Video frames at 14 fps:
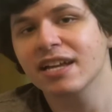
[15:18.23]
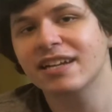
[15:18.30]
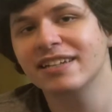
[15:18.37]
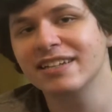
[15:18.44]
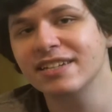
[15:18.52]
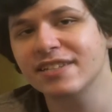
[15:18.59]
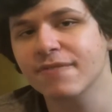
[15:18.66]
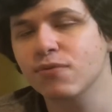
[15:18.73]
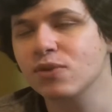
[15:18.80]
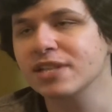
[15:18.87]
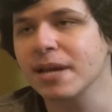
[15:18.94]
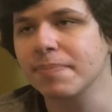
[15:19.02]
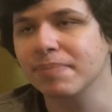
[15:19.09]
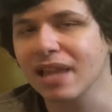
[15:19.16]
Kenijev
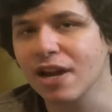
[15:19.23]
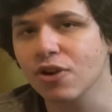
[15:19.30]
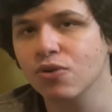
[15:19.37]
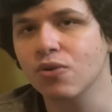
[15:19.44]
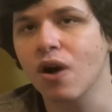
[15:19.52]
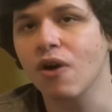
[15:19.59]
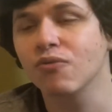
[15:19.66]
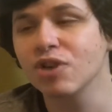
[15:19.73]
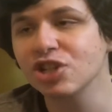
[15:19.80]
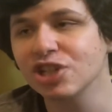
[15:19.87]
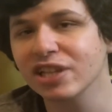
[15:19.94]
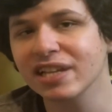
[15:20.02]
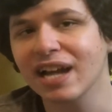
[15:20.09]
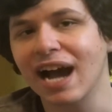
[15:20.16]
was a player who
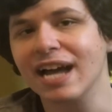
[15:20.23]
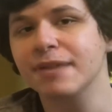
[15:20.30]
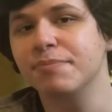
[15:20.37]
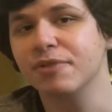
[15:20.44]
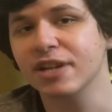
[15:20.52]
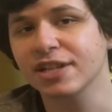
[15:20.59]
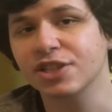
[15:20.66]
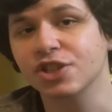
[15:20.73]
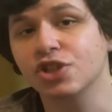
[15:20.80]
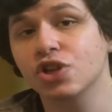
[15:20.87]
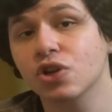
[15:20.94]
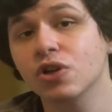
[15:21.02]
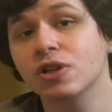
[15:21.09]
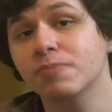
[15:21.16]
originally I had
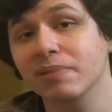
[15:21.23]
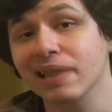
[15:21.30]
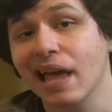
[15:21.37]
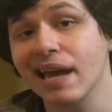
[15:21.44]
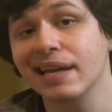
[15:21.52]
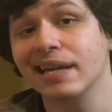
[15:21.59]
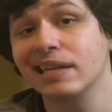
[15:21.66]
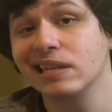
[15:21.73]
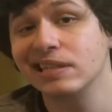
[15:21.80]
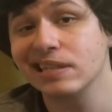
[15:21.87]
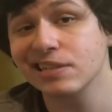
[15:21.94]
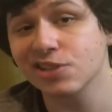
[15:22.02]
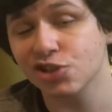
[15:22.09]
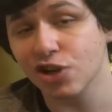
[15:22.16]
predicted could play in a
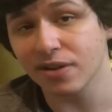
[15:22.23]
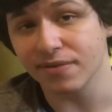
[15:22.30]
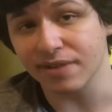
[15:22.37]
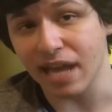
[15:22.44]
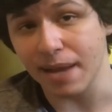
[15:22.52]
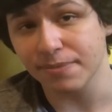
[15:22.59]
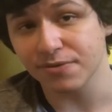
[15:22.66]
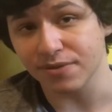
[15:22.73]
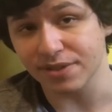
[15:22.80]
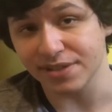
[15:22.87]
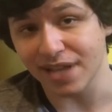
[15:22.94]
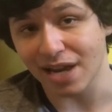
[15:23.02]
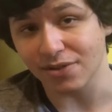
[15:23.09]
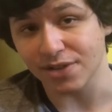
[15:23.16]
decent chunk of games for the
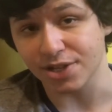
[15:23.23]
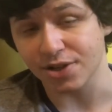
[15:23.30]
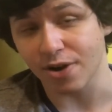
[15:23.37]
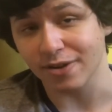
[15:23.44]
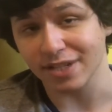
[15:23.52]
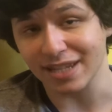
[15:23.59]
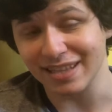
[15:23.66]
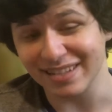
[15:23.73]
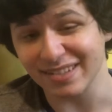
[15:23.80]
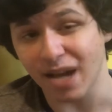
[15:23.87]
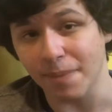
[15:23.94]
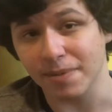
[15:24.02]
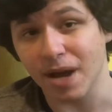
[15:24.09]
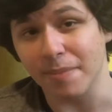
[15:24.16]
San Jose Sharks in this
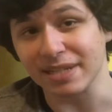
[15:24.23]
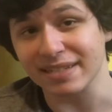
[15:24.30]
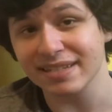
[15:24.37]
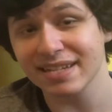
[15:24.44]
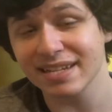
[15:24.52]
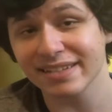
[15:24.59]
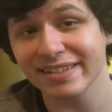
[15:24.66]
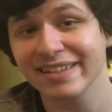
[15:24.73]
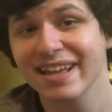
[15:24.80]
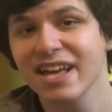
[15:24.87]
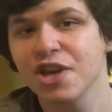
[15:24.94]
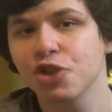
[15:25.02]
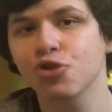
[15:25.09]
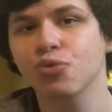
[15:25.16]
upcoming season.
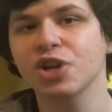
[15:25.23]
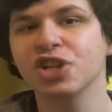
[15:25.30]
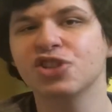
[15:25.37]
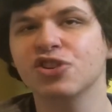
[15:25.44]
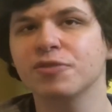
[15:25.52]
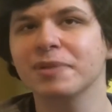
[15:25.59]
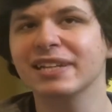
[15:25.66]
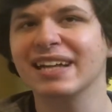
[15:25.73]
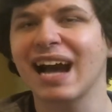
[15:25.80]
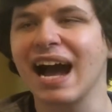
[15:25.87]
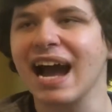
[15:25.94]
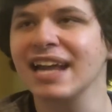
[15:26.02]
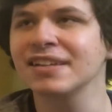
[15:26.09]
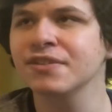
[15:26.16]
The rookie tournament
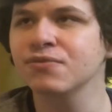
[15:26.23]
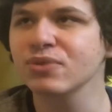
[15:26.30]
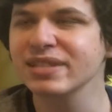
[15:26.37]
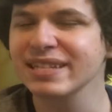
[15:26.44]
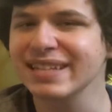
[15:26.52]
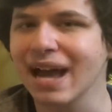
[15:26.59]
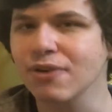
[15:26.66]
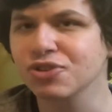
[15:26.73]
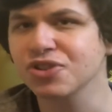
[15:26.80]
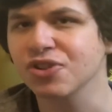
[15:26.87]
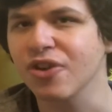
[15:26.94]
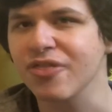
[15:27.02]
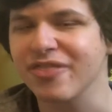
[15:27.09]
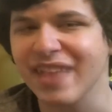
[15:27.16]
kind of was a
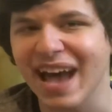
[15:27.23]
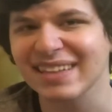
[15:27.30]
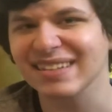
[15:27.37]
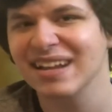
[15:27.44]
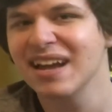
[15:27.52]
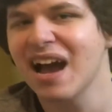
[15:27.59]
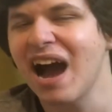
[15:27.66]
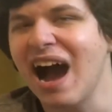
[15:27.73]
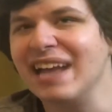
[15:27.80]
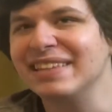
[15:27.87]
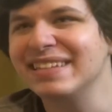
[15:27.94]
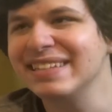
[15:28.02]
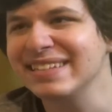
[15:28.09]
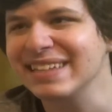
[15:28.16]
downturn on that. I
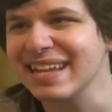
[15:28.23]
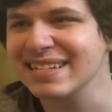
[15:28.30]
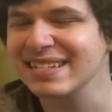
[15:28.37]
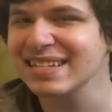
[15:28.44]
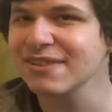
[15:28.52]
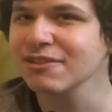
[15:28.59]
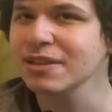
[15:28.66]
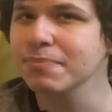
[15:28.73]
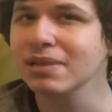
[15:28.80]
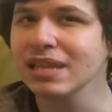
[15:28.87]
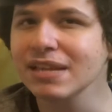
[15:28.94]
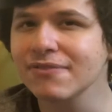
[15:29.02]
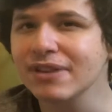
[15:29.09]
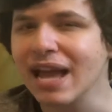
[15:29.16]
didn't necessarily
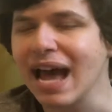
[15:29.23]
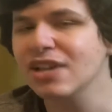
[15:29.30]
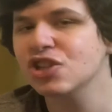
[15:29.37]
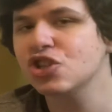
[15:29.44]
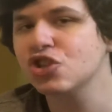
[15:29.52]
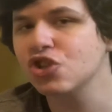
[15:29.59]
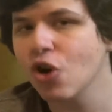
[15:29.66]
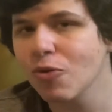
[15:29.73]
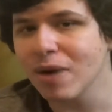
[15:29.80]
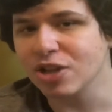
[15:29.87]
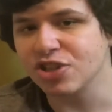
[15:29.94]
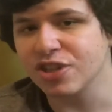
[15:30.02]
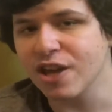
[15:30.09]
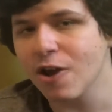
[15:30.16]
believe it so
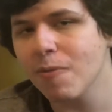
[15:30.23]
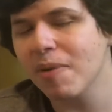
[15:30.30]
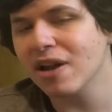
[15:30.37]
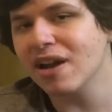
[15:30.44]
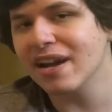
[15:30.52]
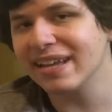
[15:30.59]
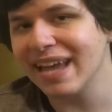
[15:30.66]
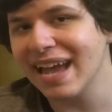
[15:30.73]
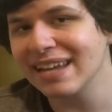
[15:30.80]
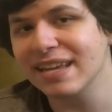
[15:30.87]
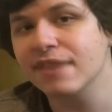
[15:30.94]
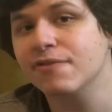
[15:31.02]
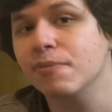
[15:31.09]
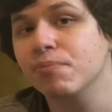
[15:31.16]
much there, but again,
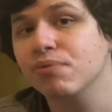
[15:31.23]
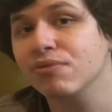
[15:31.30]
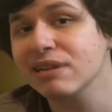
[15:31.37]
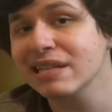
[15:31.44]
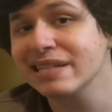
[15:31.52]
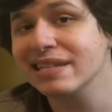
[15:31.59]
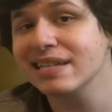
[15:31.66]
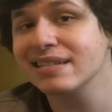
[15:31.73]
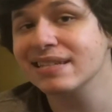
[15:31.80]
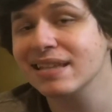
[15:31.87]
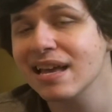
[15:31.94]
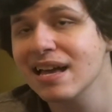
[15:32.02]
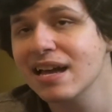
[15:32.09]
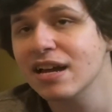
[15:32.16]
if a
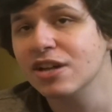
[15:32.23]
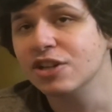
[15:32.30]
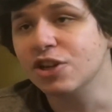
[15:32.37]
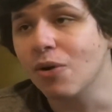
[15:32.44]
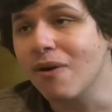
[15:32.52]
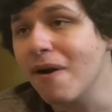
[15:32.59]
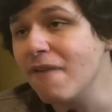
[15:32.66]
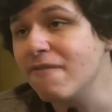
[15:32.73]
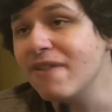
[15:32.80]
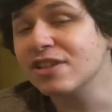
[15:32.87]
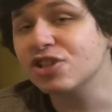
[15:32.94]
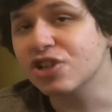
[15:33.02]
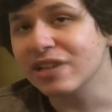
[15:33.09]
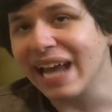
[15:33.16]
preseason,
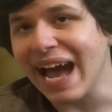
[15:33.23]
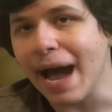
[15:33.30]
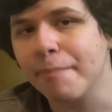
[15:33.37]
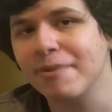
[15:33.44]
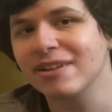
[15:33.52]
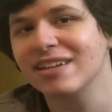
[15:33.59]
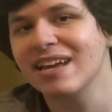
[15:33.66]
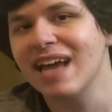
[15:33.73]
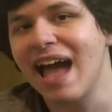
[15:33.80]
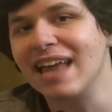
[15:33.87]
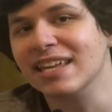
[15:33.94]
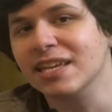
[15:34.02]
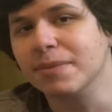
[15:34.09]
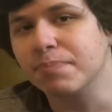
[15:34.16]
event could happen
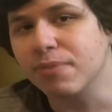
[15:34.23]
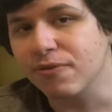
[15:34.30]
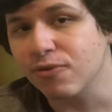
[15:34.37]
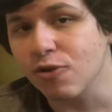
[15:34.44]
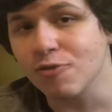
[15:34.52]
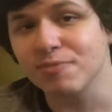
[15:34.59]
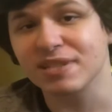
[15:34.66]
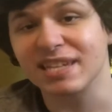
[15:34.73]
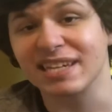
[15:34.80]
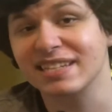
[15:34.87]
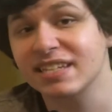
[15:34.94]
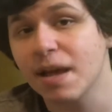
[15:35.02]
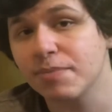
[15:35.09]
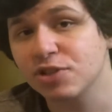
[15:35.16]
and he performs
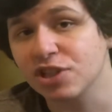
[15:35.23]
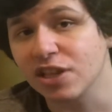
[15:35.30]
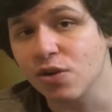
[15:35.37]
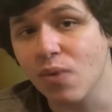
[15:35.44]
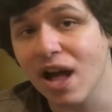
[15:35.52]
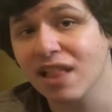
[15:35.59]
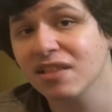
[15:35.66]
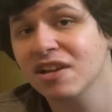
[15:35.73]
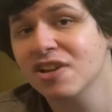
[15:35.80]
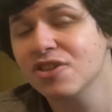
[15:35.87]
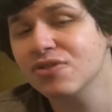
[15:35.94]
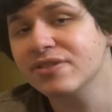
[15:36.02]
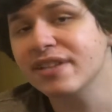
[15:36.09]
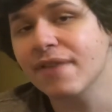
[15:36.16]
exceptionally well,
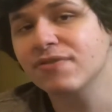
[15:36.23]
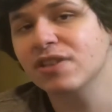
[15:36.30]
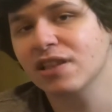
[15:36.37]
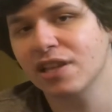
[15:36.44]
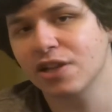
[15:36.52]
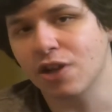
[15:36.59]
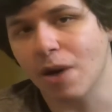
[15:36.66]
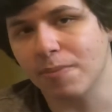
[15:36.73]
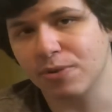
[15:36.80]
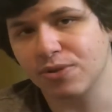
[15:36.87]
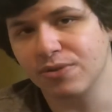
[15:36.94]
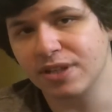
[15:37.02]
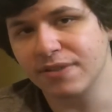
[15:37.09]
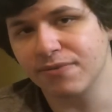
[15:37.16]
there's definitely an
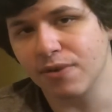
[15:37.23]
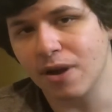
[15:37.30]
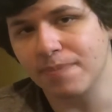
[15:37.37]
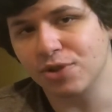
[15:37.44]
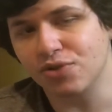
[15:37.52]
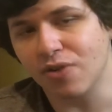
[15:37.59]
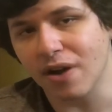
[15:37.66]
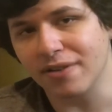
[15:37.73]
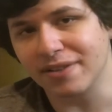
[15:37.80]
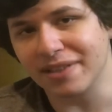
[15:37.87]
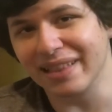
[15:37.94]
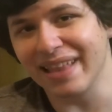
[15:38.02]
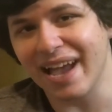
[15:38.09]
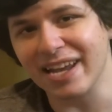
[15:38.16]
opportunity for him to draw into
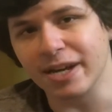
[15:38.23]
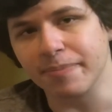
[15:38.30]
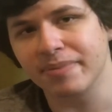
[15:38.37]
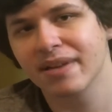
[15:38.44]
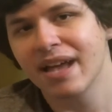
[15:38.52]
the lineup.